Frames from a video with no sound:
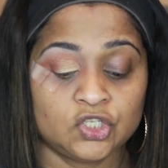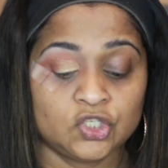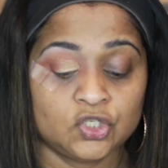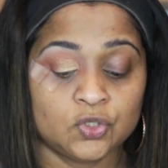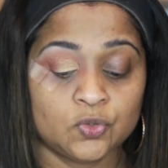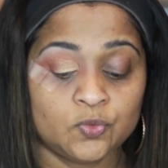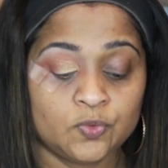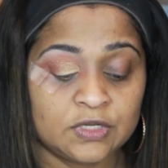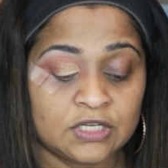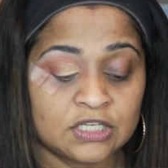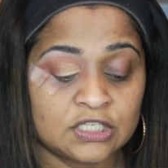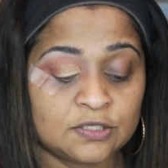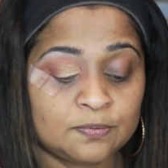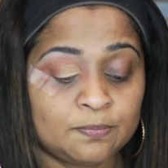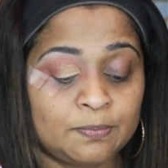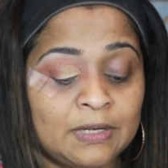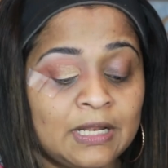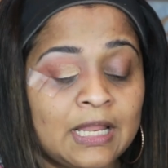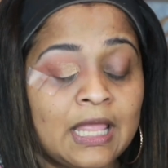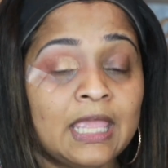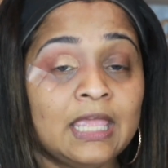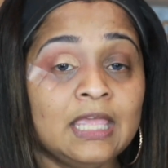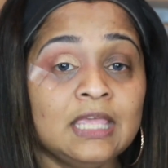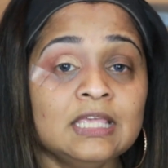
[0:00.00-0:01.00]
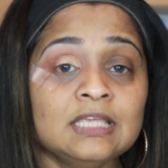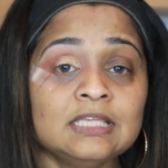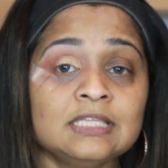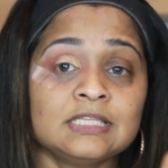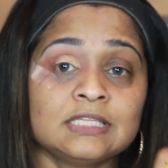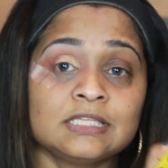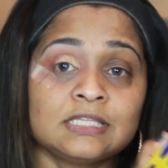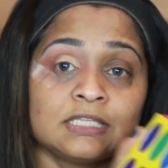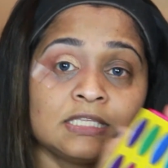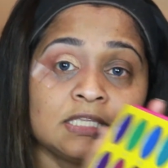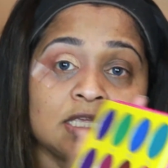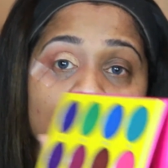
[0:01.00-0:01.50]
Juvia's
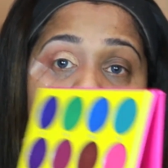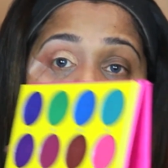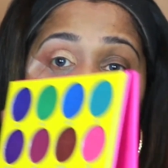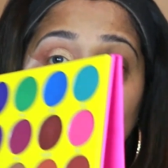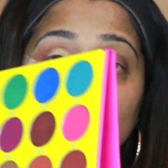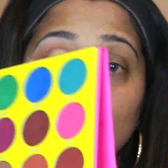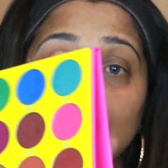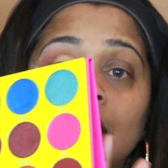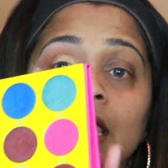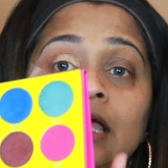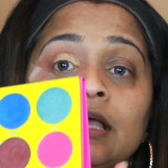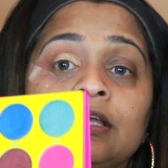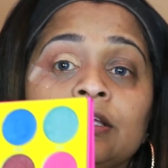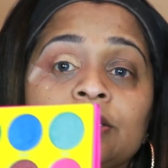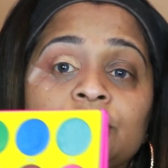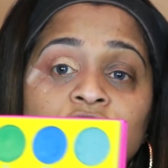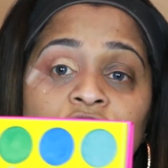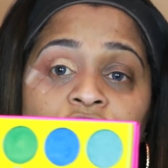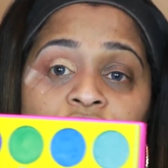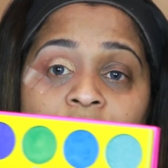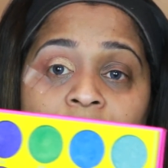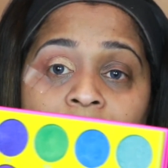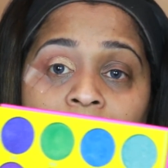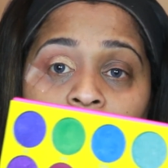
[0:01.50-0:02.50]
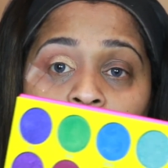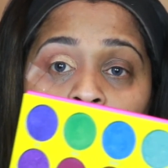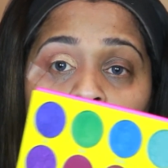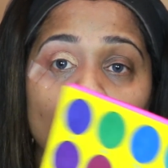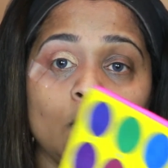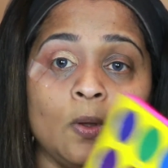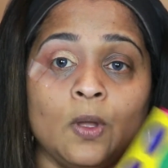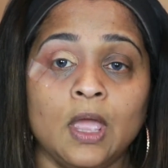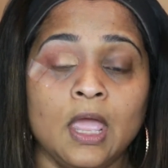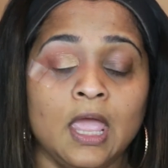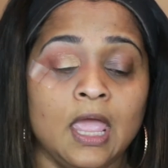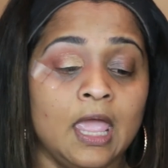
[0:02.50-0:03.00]
Place
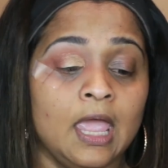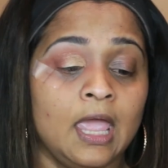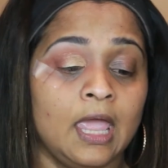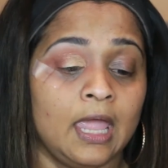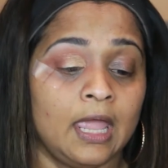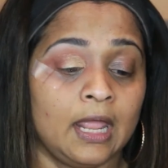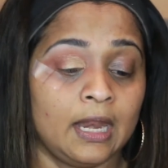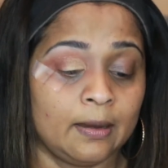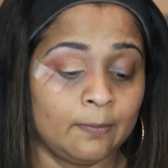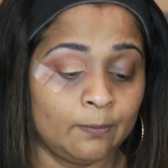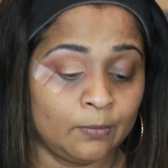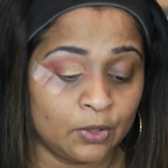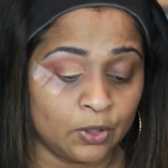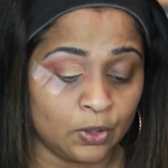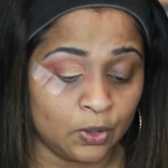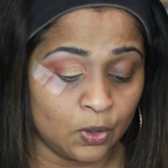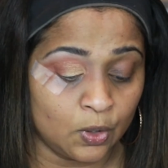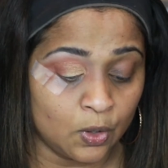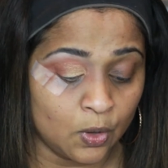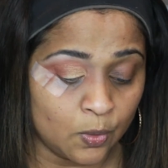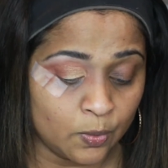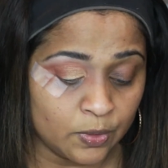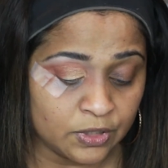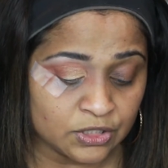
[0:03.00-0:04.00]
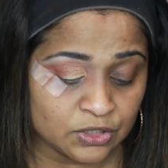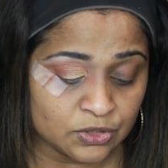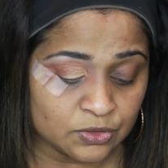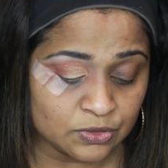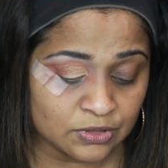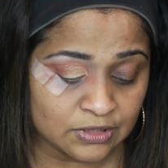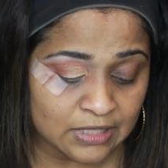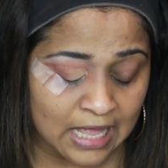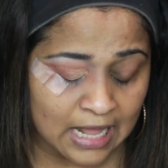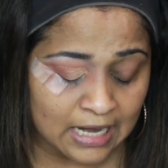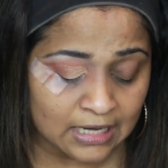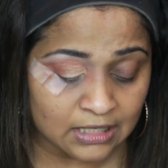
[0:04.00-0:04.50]
shadow, and I'm gonna go into
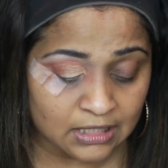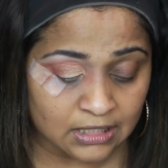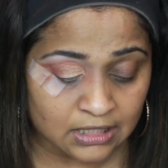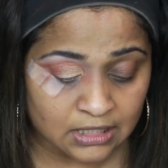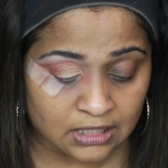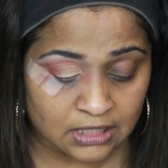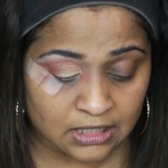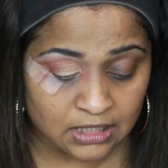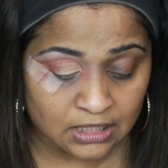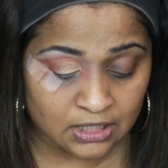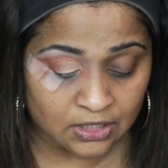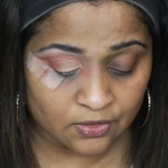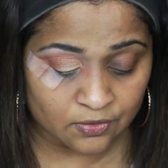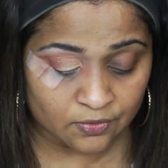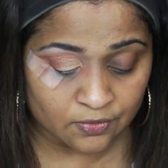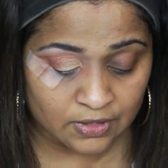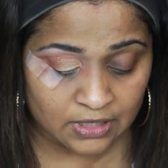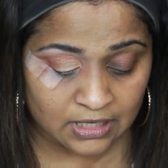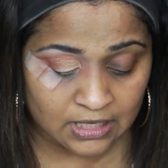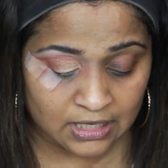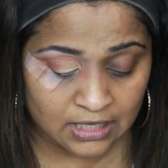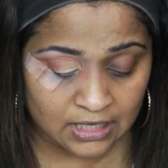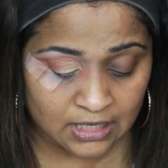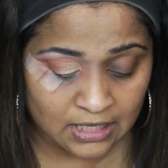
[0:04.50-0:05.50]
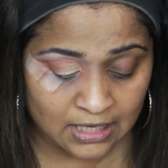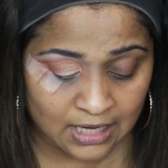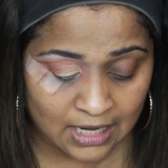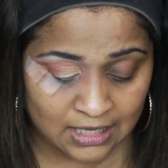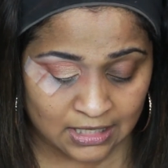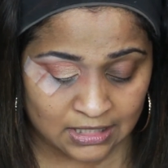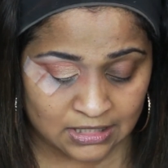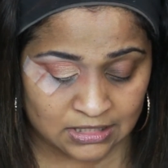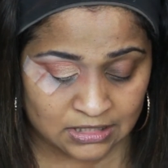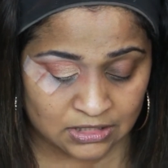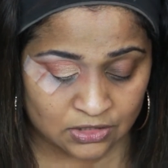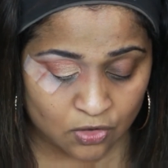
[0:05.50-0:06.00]
that green,
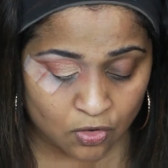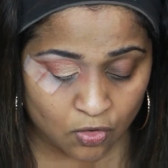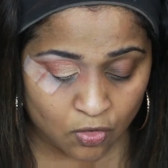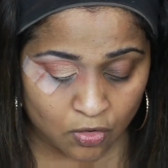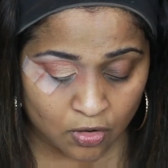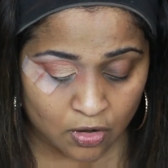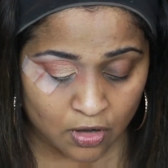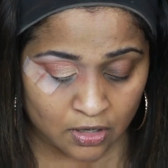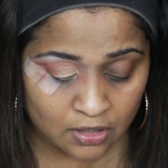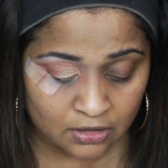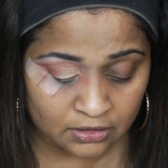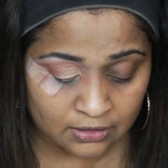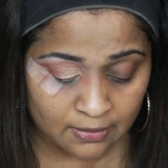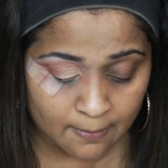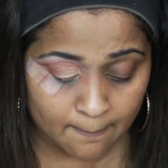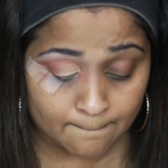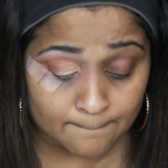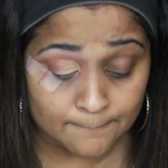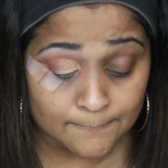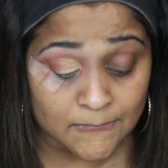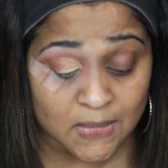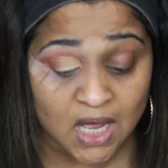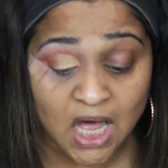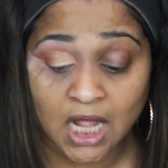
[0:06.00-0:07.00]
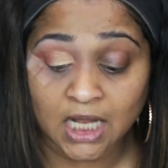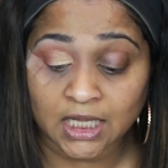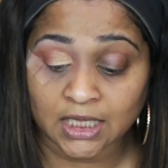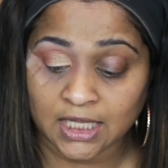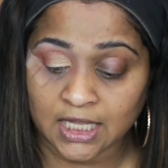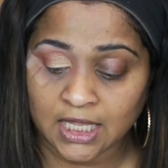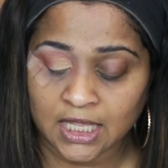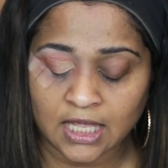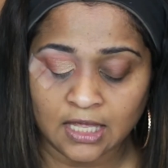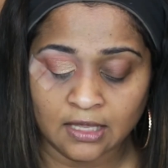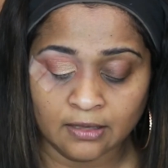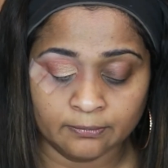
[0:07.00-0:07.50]
and it's called
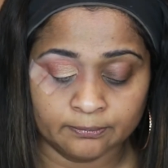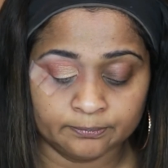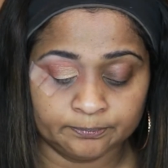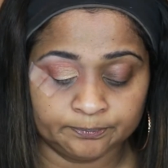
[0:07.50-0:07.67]
Molly.